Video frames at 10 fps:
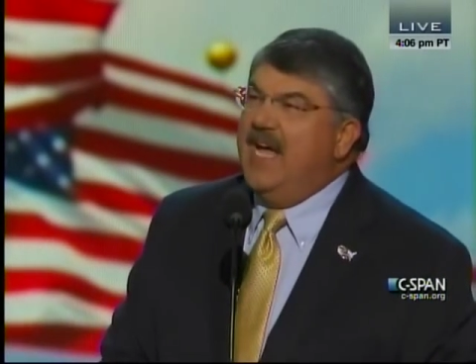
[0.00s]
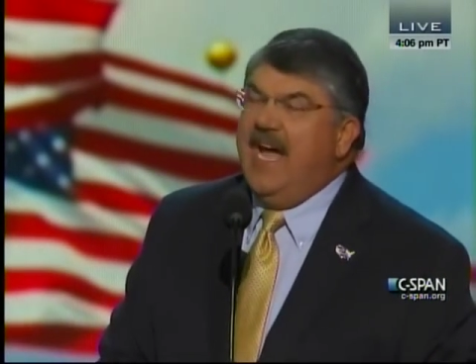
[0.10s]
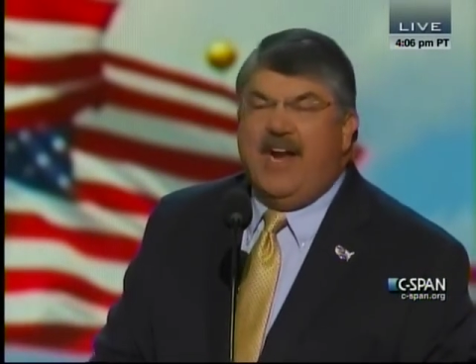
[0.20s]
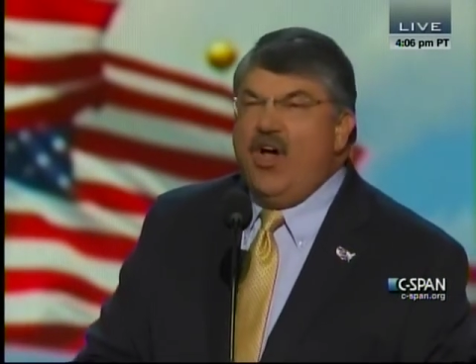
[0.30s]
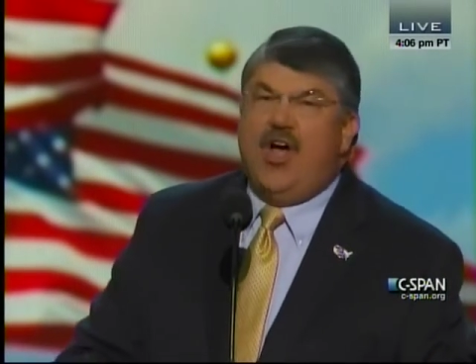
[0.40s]

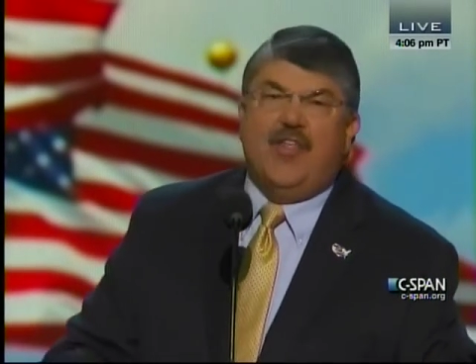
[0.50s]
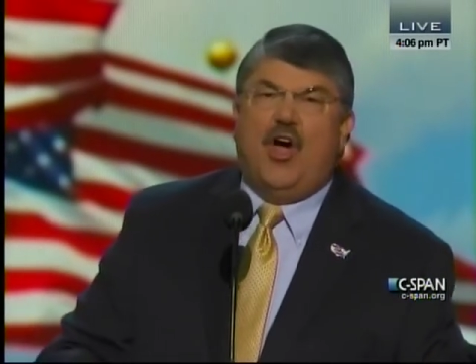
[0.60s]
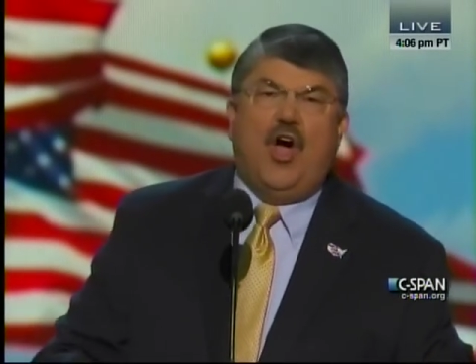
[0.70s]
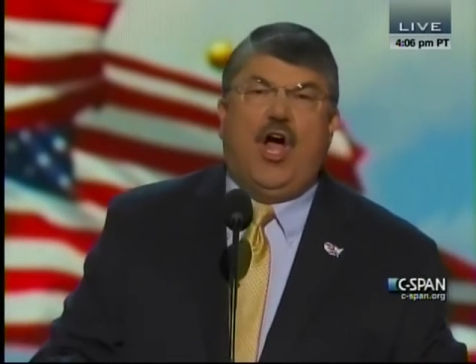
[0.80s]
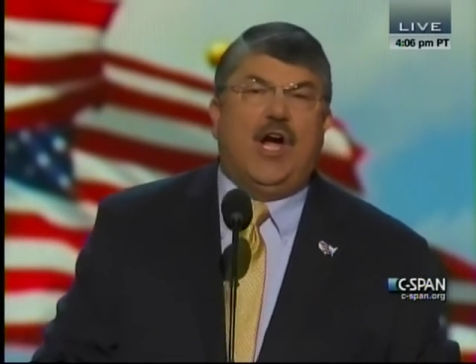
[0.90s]
at all
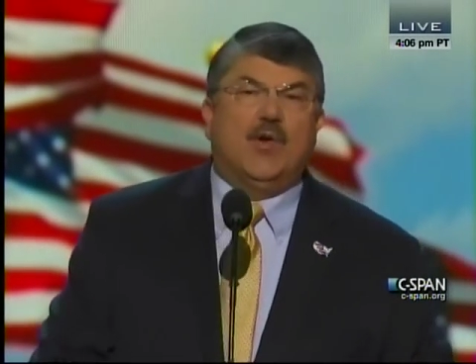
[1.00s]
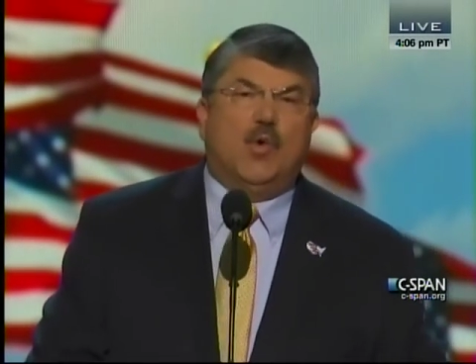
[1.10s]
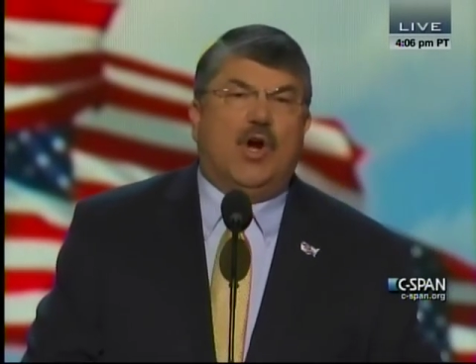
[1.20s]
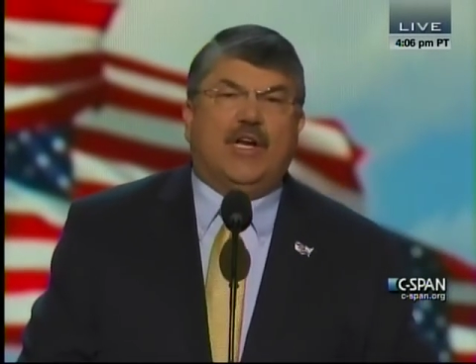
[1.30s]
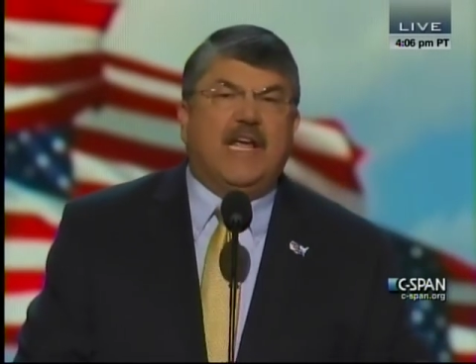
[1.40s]
the
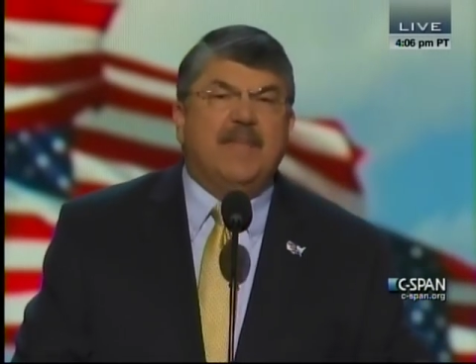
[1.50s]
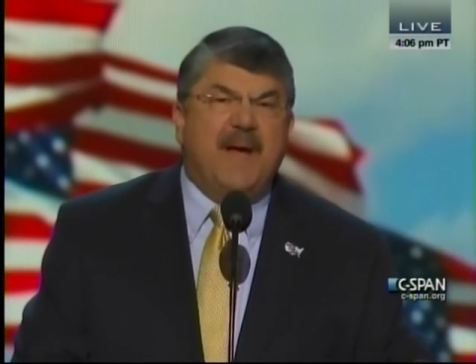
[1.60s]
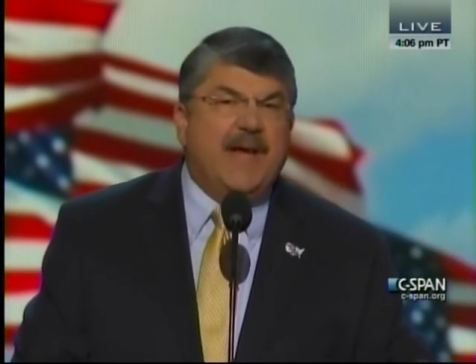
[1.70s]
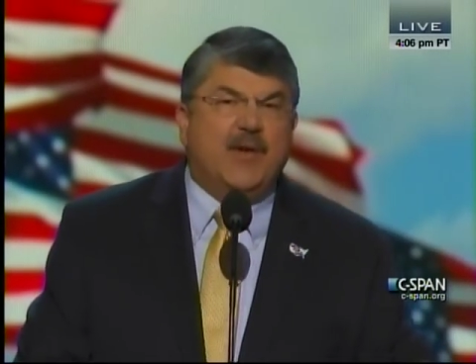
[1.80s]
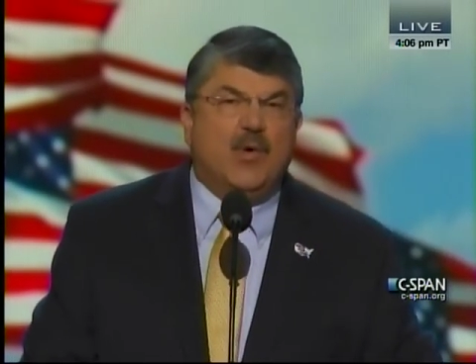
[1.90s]
hard-working
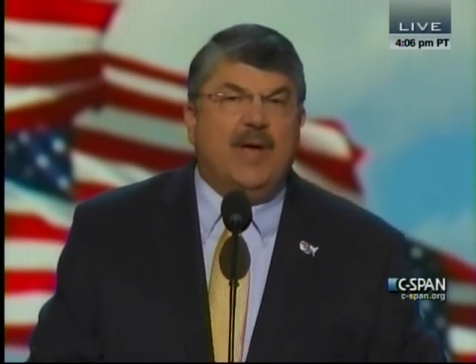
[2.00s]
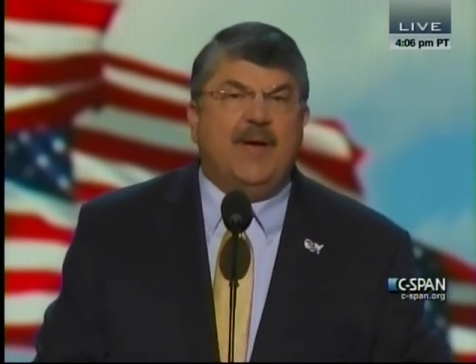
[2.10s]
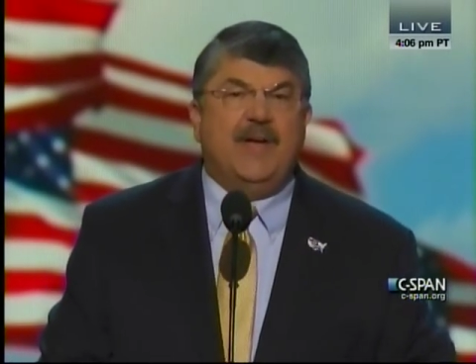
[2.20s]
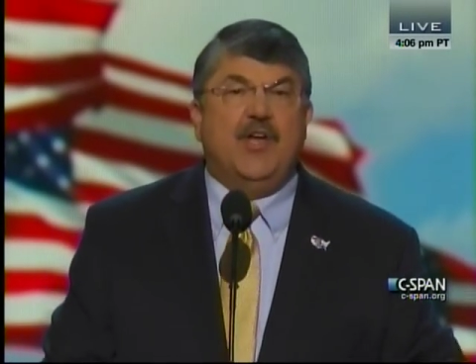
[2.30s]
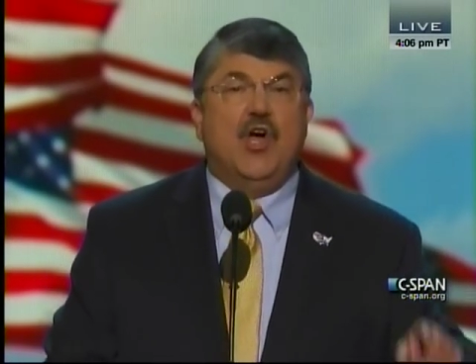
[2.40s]
men and
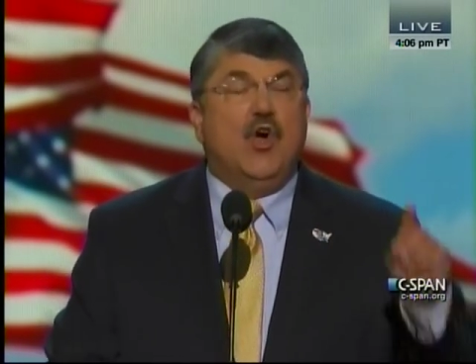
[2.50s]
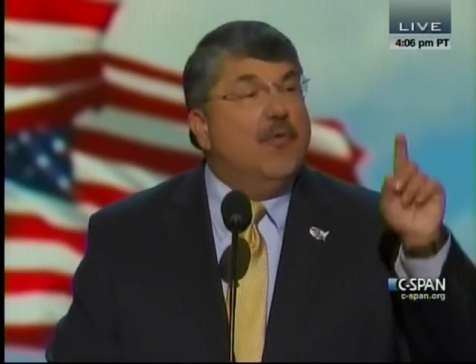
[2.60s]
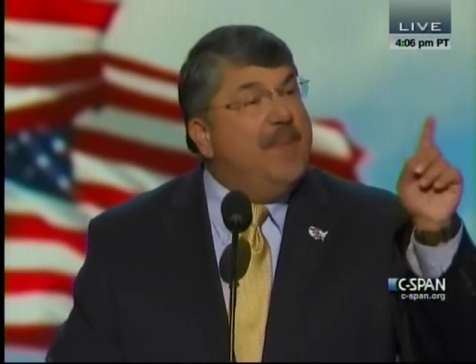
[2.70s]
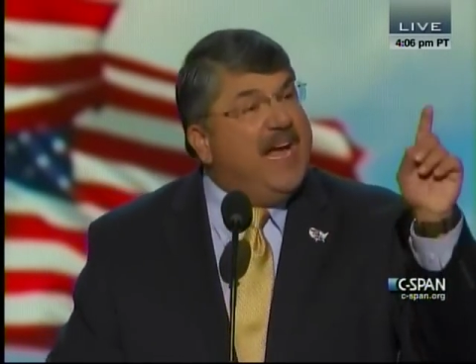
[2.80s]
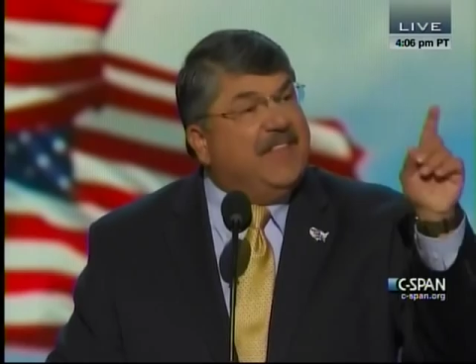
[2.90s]
women
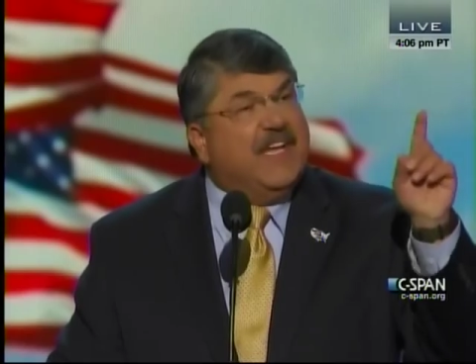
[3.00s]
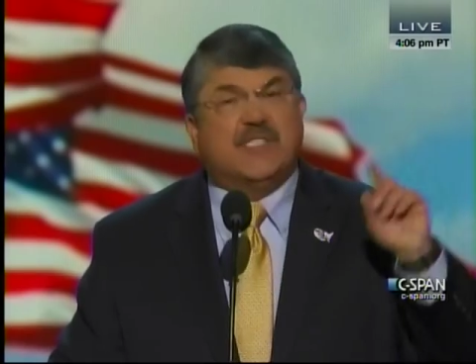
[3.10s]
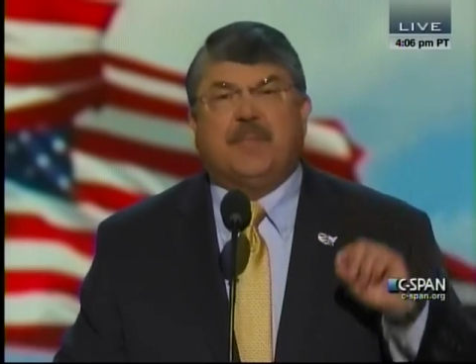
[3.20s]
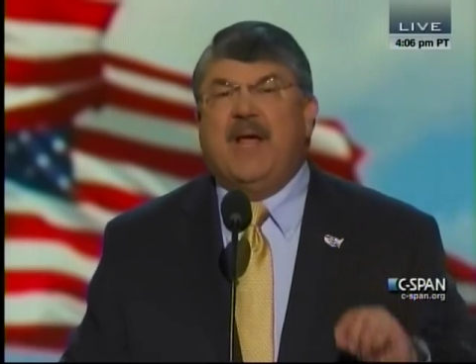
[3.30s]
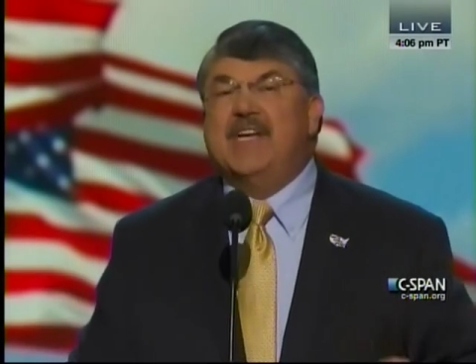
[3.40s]
who make
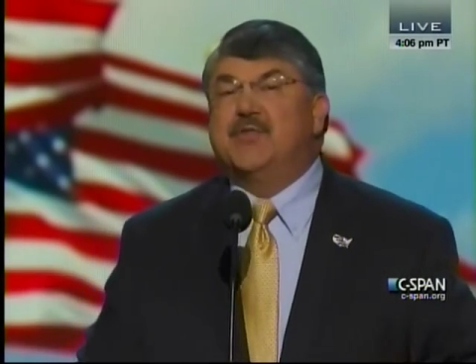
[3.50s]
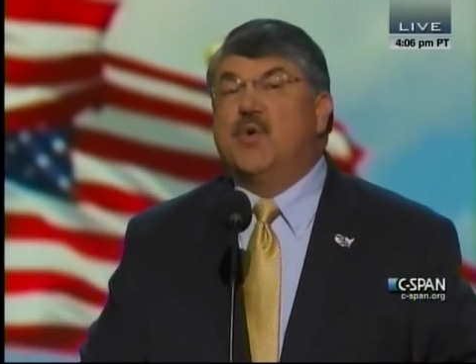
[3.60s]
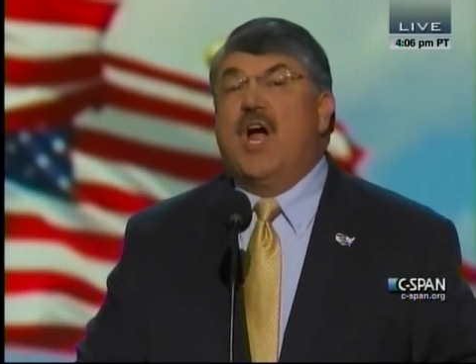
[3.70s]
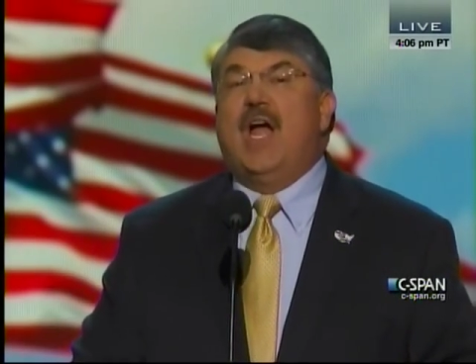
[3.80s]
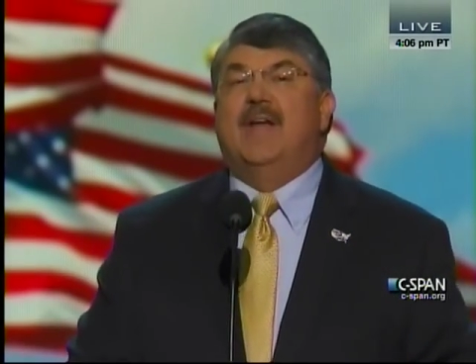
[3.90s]
this place
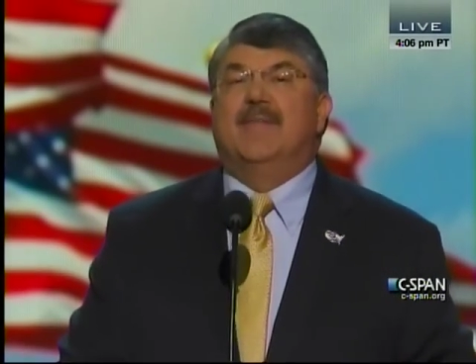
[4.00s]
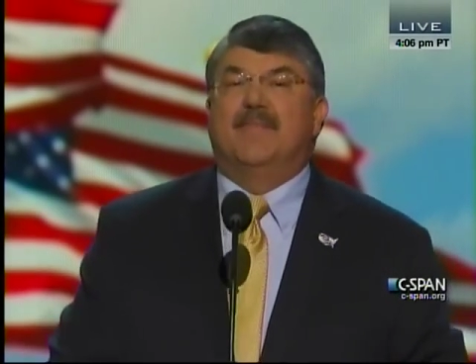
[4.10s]
run,